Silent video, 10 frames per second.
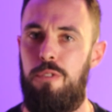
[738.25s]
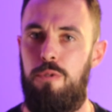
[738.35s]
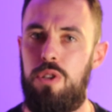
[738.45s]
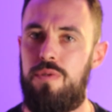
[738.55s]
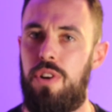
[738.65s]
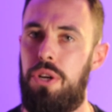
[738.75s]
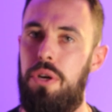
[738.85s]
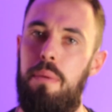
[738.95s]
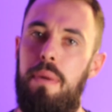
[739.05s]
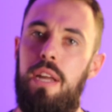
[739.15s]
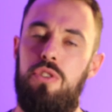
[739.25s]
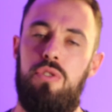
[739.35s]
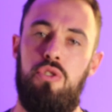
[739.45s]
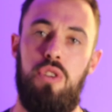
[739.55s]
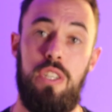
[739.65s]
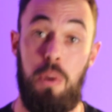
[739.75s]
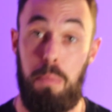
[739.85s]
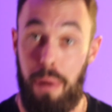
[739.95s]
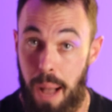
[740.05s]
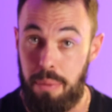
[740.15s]
Food is very good at managing your stress. The
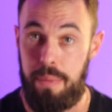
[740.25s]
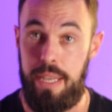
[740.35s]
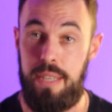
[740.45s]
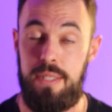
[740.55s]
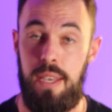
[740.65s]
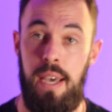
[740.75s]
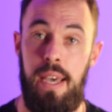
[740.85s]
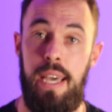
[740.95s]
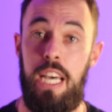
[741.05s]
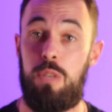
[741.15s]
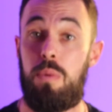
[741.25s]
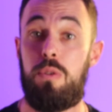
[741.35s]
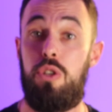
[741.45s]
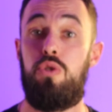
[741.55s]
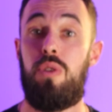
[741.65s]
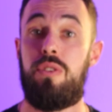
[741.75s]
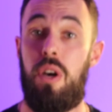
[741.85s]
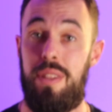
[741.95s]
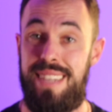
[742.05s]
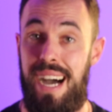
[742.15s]
problem is when we're too stressed
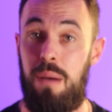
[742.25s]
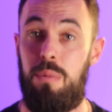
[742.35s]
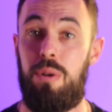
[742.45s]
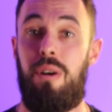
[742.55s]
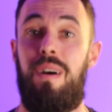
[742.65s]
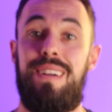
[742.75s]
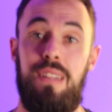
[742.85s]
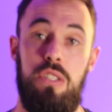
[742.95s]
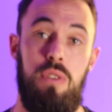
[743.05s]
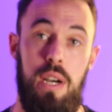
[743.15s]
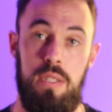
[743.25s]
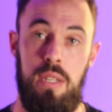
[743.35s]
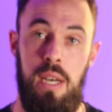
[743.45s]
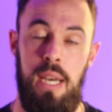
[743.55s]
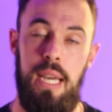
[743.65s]
all the time, when we're chronically stressed,